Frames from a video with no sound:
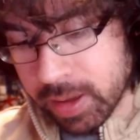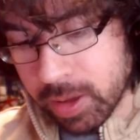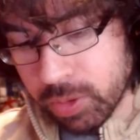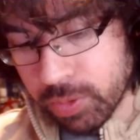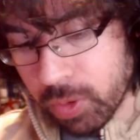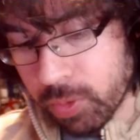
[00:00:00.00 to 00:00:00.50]

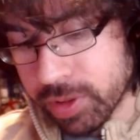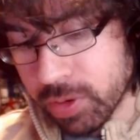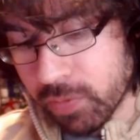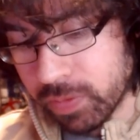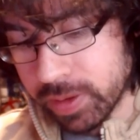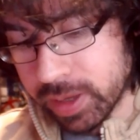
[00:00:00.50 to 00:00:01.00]
She was always an
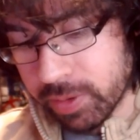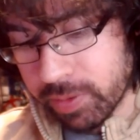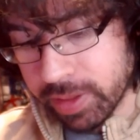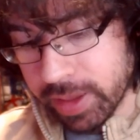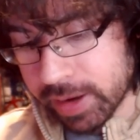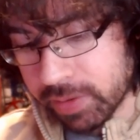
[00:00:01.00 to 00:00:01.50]
overly
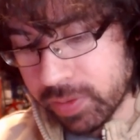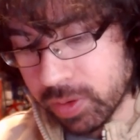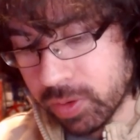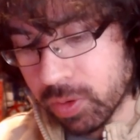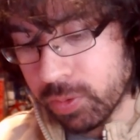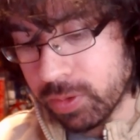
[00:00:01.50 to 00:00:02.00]
curious, active young
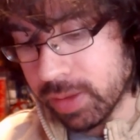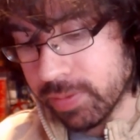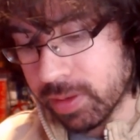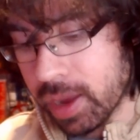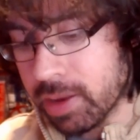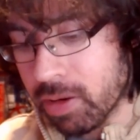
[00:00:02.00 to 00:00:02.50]
girl who loves
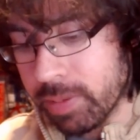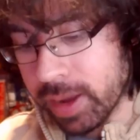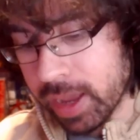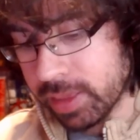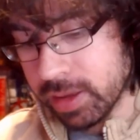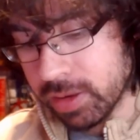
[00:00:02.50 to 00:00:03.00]
daydreaming
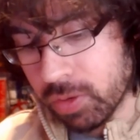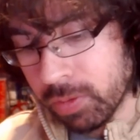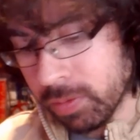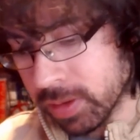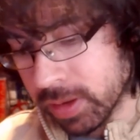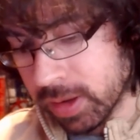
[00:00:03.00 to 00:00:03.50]
and the
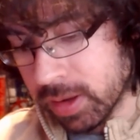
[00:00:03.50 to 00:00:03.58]
occult.